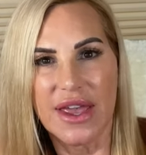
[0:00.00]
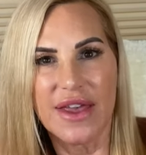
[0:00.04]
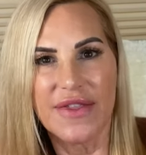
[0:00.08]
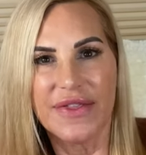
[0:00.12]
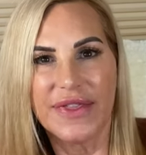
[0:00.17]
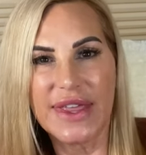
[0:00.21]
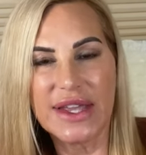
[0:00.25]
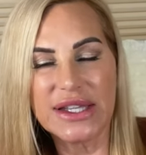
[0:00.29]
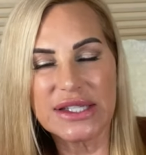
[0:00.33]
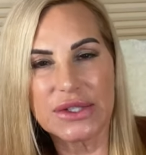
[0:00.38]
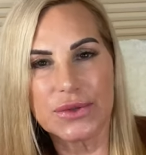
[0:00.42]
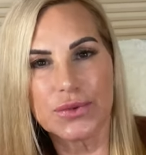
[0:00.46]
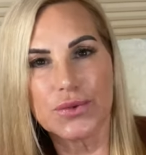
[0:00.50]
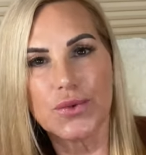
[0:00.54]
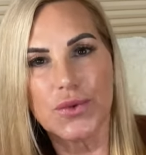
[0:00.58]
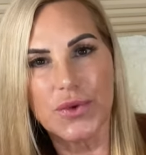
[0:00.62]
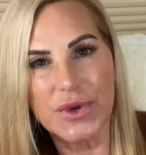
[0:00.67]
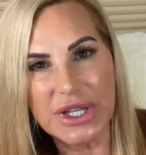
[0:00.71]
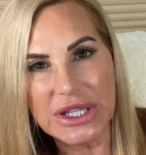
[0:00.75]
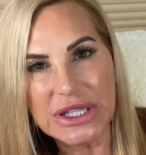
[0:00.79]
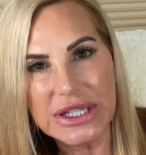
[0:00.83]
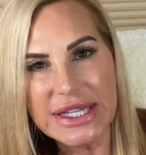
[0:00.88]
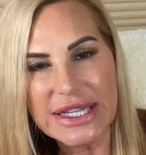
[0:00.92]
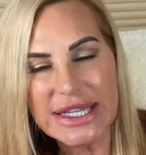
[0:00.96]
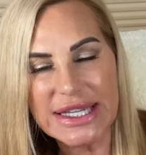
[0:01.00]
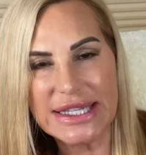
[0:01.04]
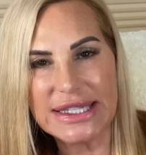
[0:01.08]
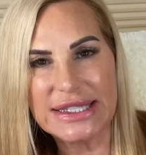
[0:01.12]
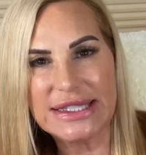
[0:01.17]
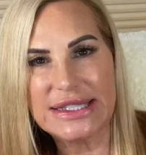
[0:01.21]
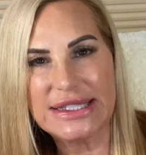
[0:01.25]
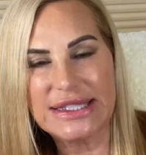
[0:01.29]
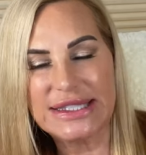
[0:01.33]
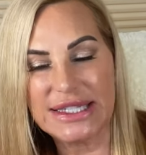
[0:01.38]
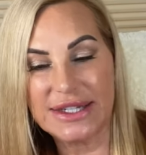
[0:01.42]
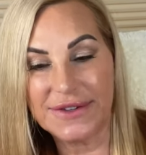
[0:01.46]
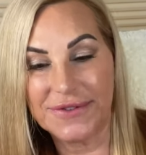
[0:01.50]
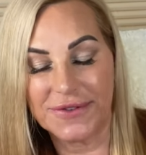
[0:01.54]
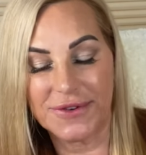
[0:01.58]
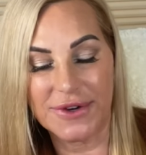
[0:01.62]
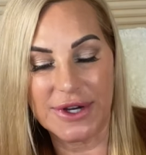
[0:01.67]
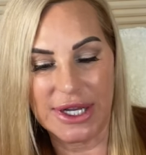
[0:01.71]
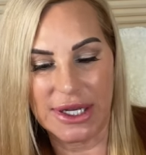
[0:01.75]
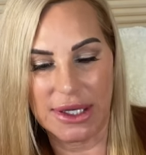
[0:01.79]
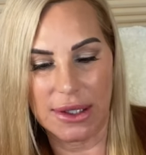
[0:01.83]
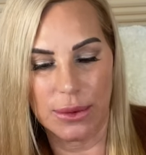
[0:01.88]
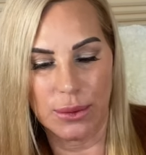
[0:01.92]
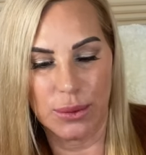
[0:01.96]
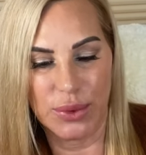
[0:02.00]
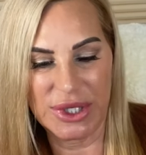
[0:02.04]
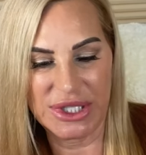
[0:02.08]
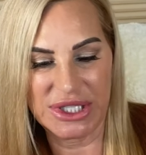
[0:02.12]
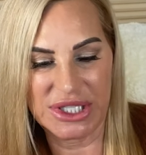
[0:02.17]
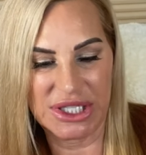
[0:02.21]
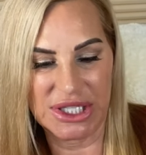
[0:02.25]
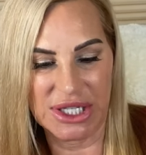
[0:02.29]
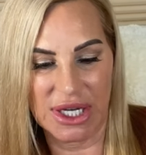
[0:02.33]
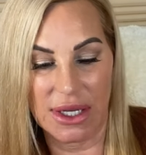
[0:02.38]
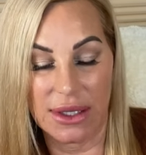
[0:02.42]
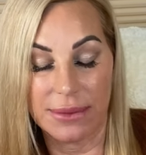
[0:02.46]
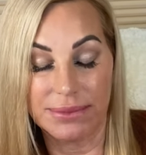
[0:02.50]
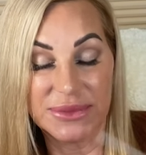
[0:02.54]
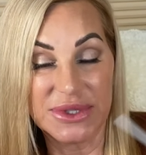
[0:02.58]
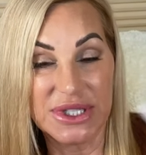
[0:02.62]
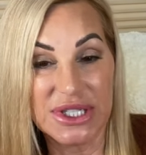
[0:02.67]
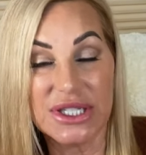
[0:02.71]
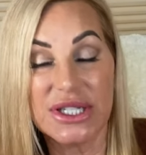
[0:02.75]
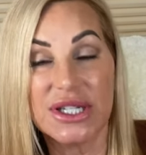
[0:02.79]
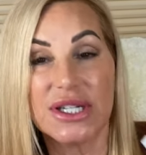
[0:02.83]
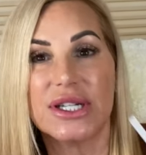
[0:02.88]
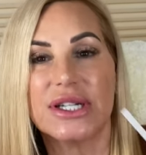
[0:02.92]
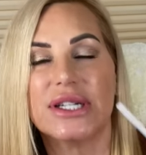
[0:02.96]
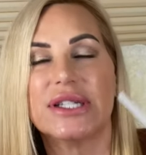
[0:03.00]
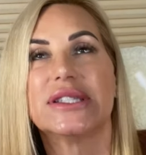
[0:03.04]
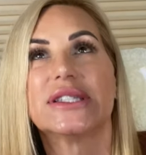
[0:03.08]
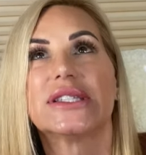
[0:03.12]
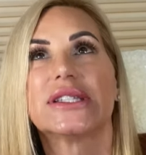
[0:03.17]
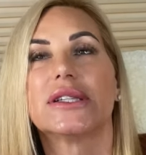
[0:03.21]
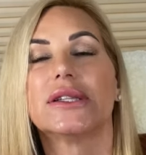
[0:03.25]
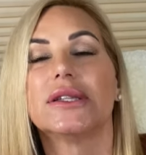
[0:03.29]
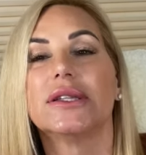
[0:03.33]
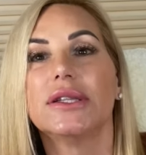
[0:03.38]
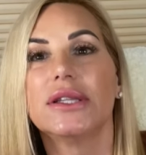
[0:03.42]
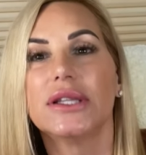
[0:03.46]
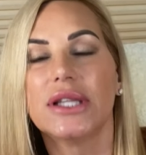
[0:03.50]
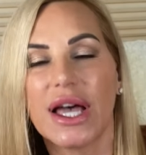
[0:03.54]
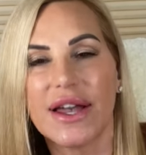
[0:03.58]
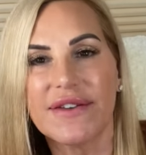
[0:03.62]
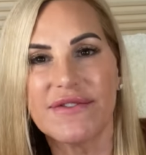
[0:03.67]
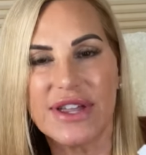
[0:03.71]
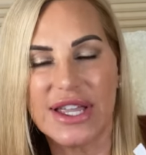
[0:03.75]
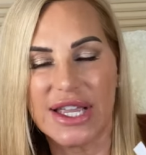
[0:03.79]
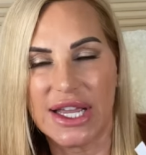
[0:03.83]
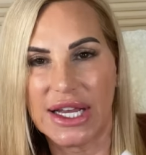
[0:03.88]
This really is different, which I'm just loving.